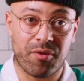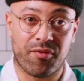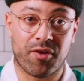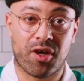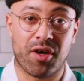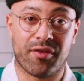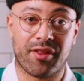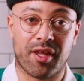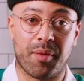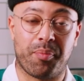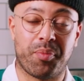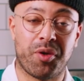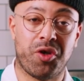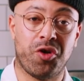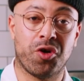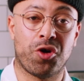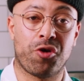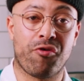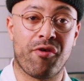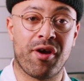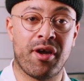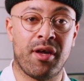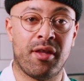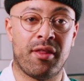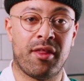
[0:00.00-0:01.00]
we've got that
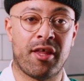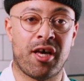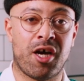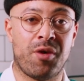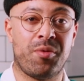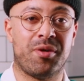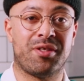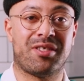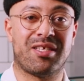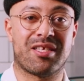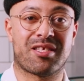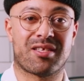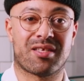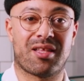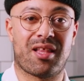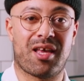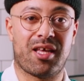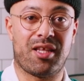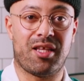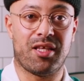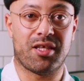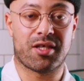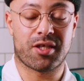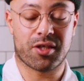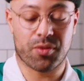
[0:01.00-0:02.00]
puree in there, which is
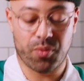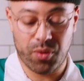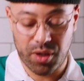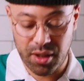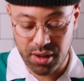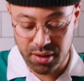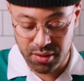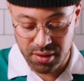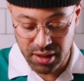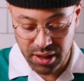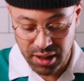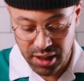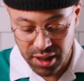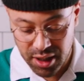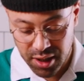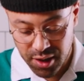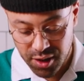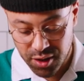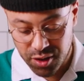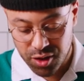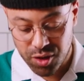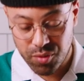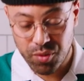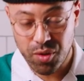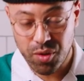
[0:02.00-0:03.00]
slightly sweet. So